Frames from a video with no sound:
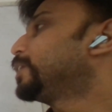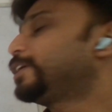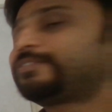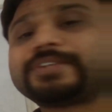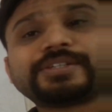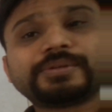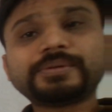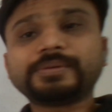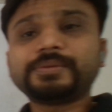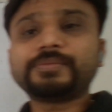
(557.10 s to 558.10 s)
if we
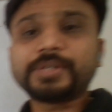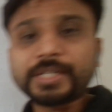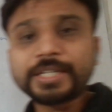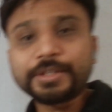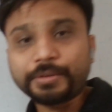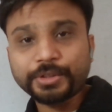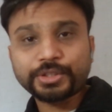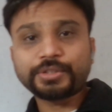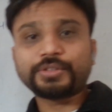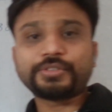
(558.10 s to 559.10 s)
know what our
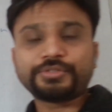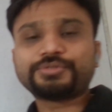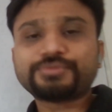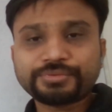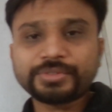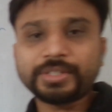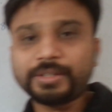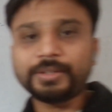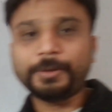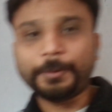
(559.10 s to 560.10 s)
equation of
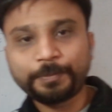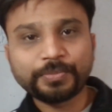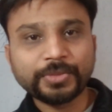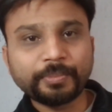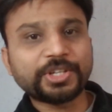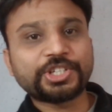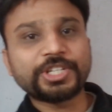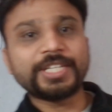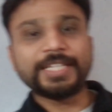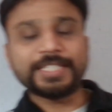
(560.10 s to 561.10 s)
uh,
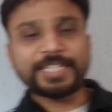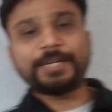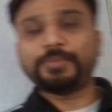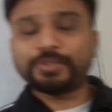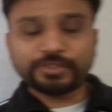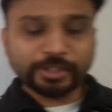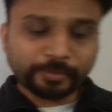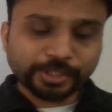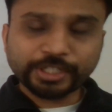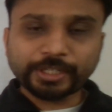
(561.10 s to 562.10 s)
pressure is, atmospheric
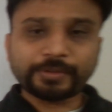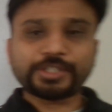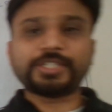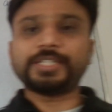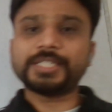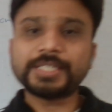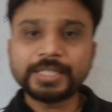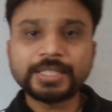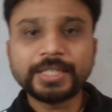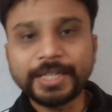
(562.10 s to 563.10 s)
pressure equation is,
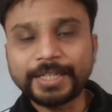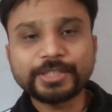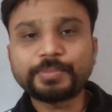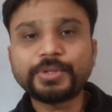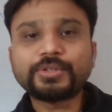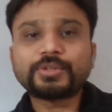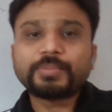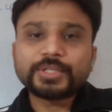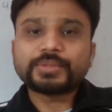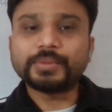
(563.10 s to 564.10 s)
it is P
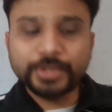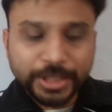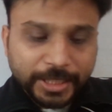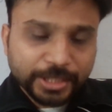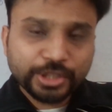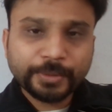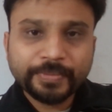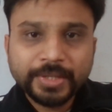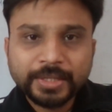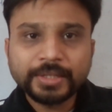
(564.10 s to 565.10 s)
naught plus rho GH.
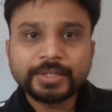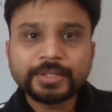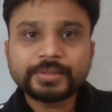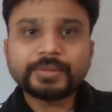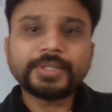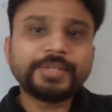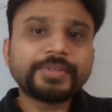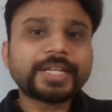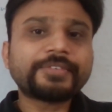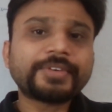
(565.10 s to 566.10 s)
So
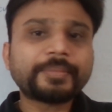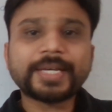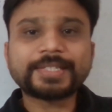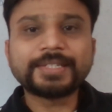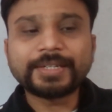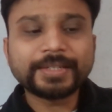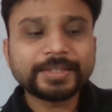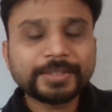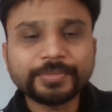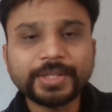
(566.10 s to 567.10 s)
even if I'm
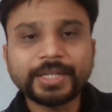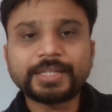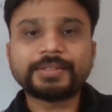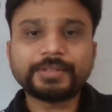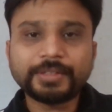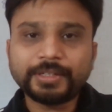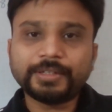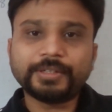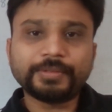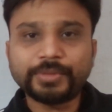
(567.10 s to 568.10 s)
accelerating and
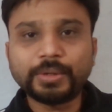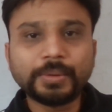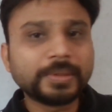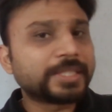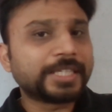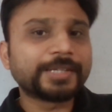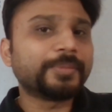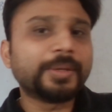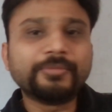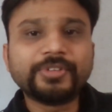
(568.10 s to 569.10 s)
the whole setup
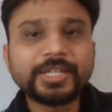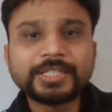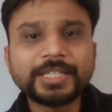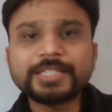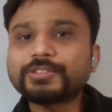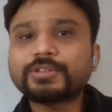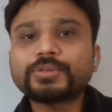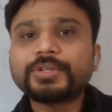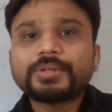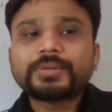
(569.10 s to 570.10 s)
upwards is not
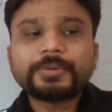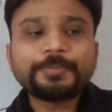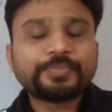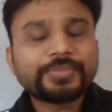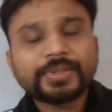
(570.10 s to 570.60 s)
going to